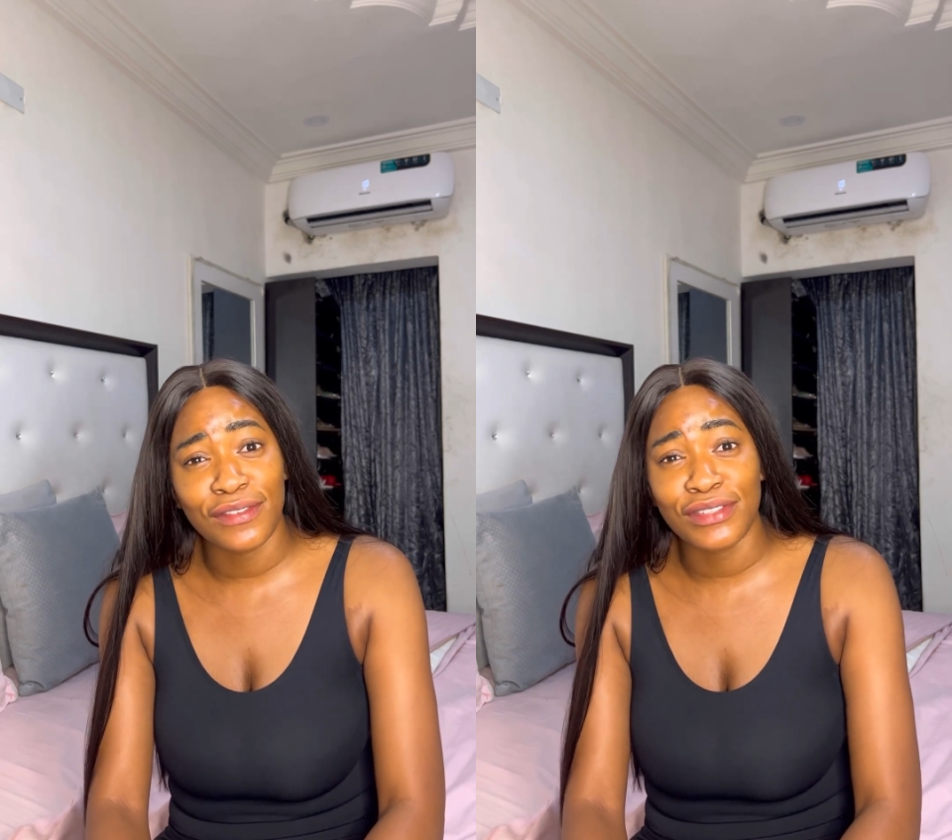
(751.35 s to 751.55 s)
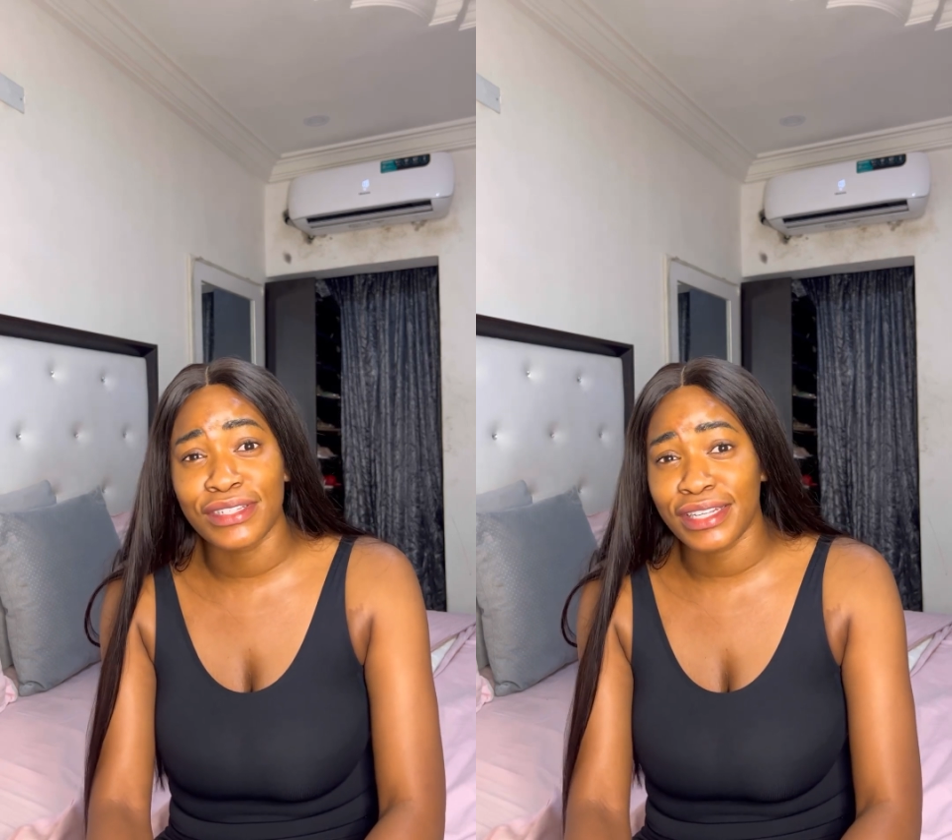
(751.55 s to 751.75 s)

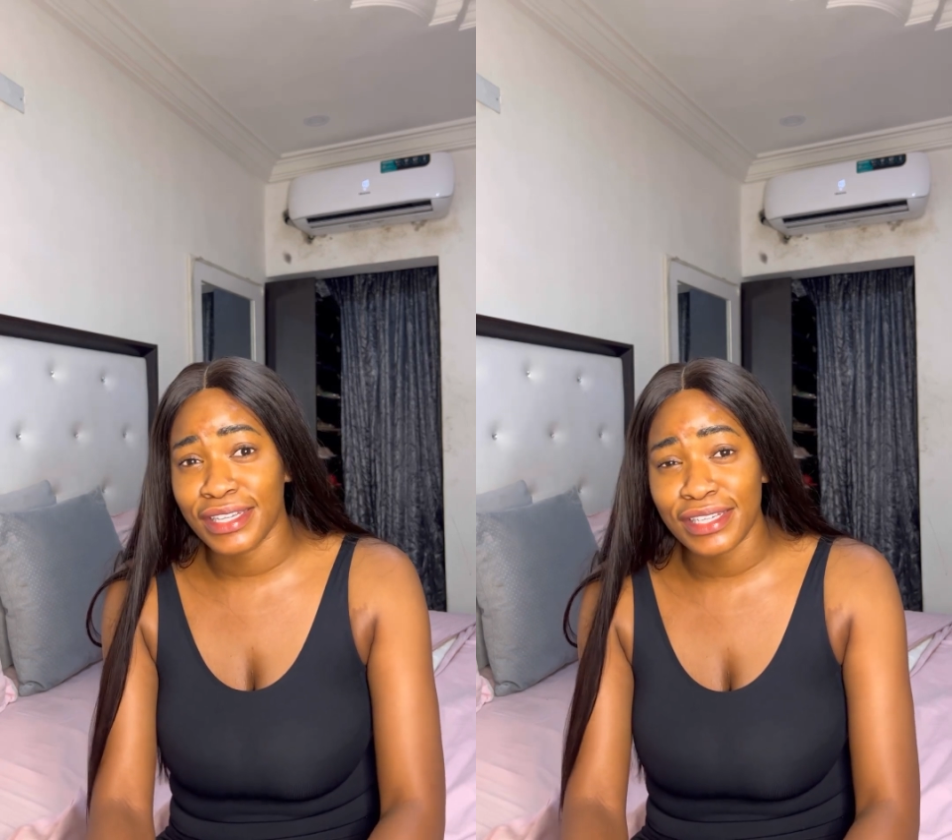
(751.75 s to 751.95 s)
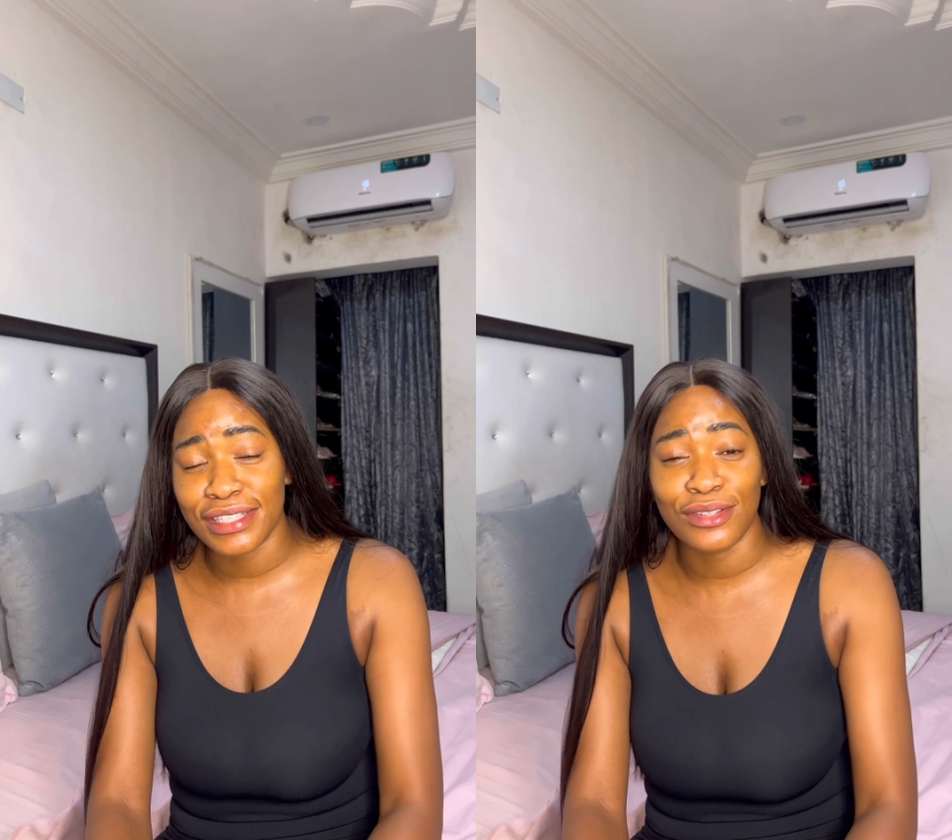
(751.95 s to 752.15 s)
of today
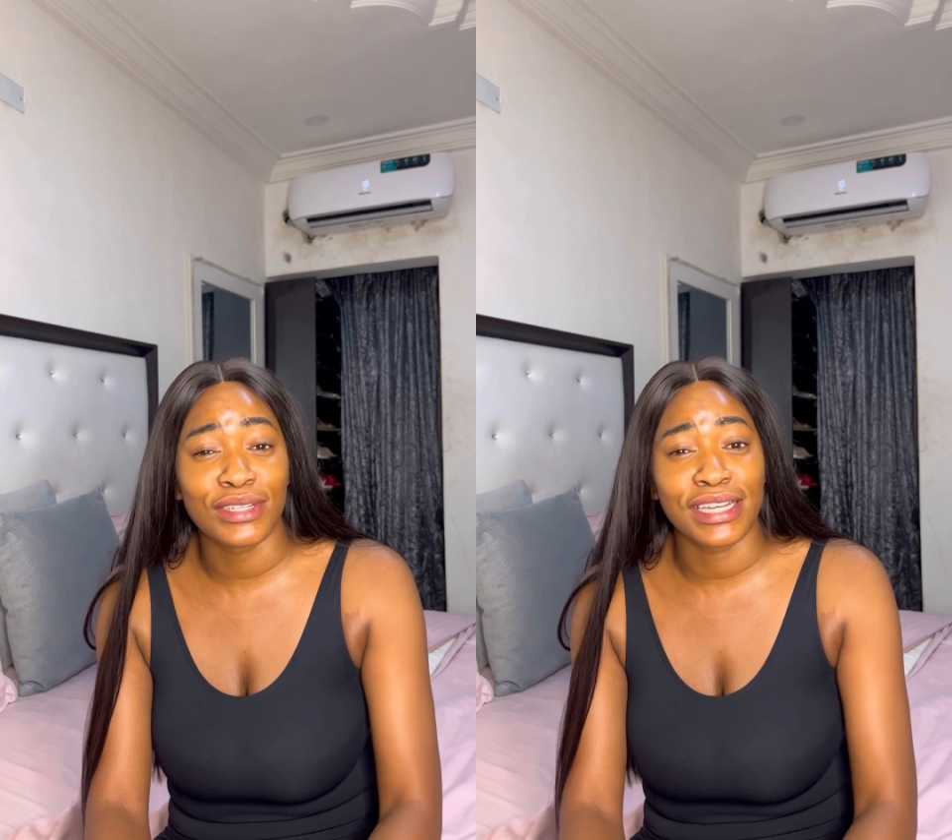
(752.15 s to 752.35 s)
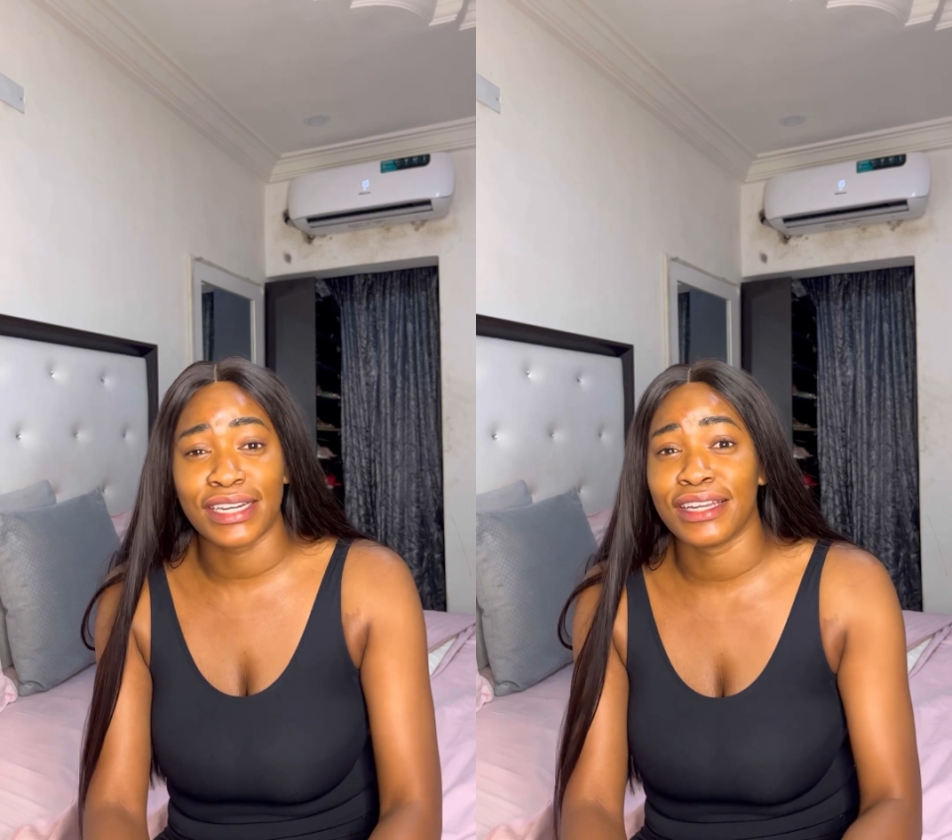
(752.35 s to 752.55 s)
is not
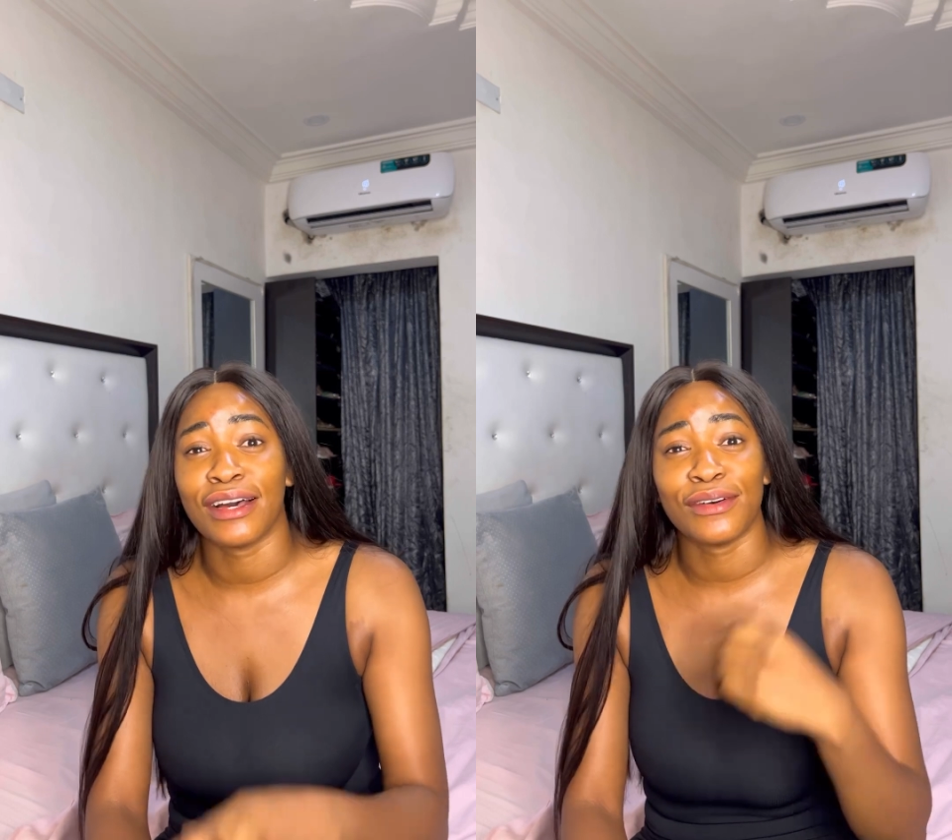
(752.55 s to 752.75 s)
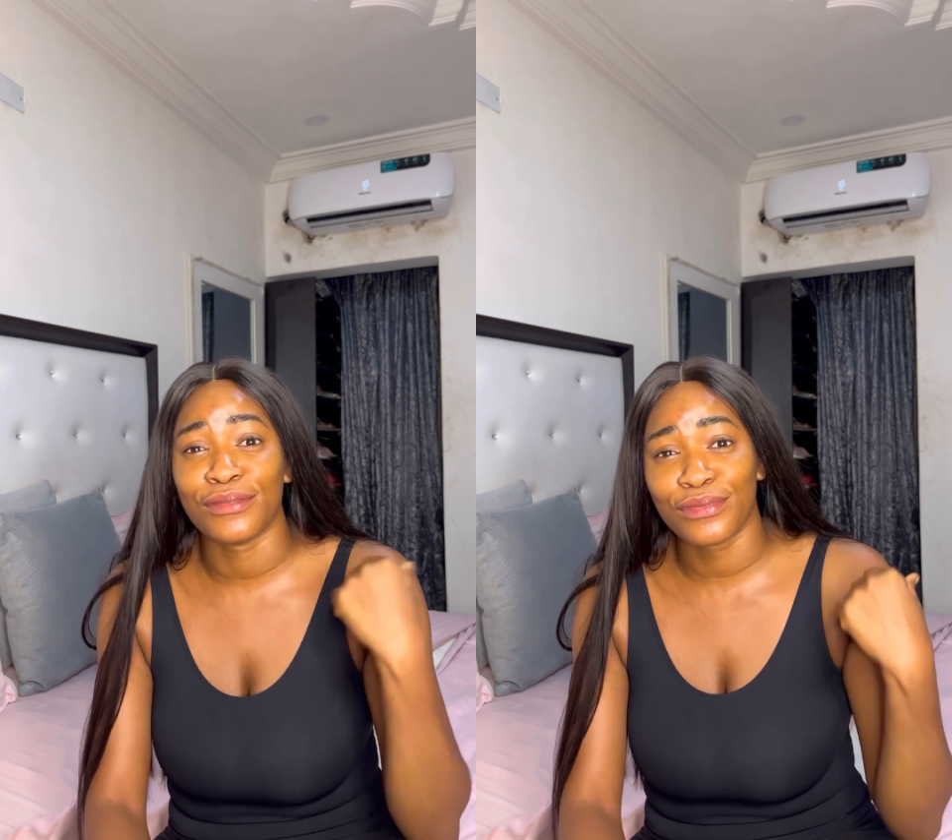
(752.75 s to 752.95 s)
daniella
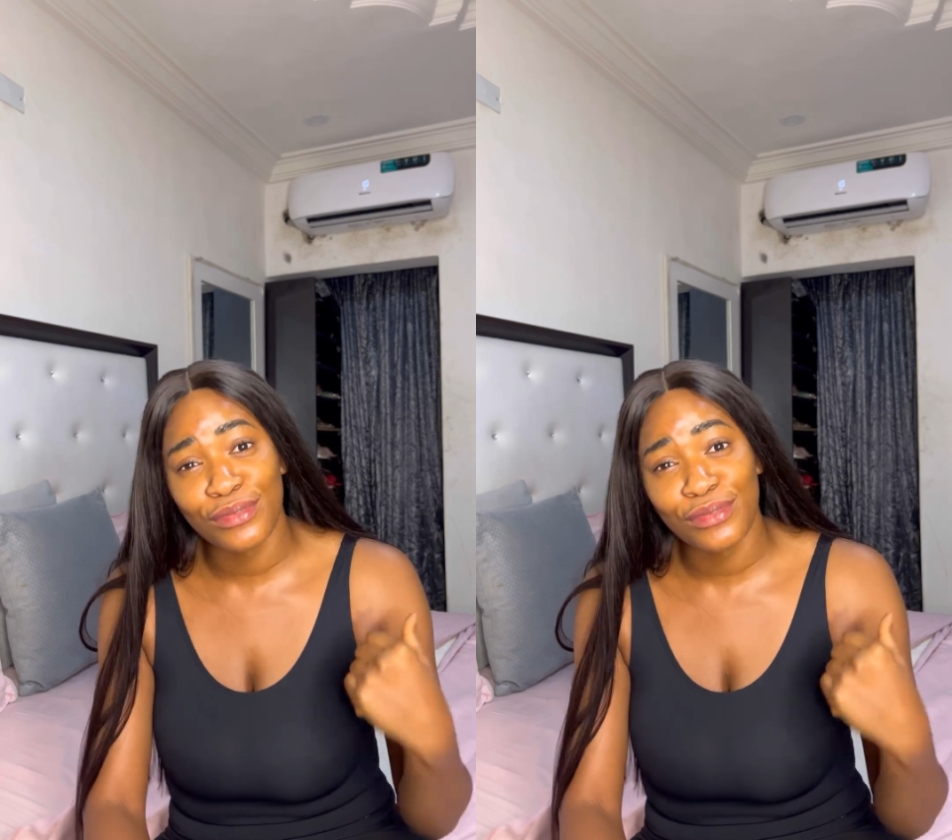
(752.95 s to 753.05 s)
of